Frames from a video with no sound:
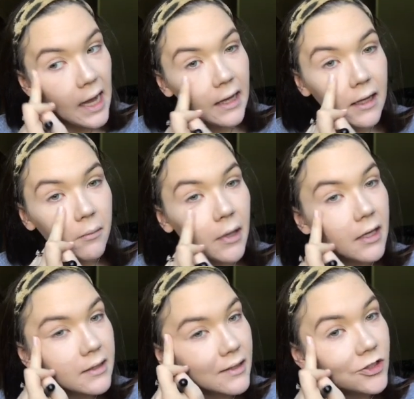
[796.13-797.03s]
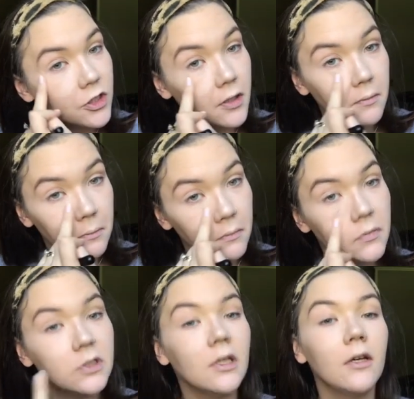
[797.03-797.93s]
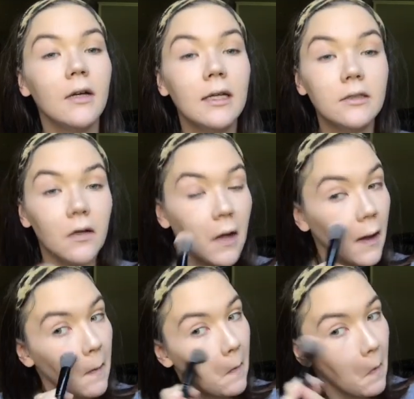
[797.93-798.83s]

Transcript: I didn't pay attention, so that's okay.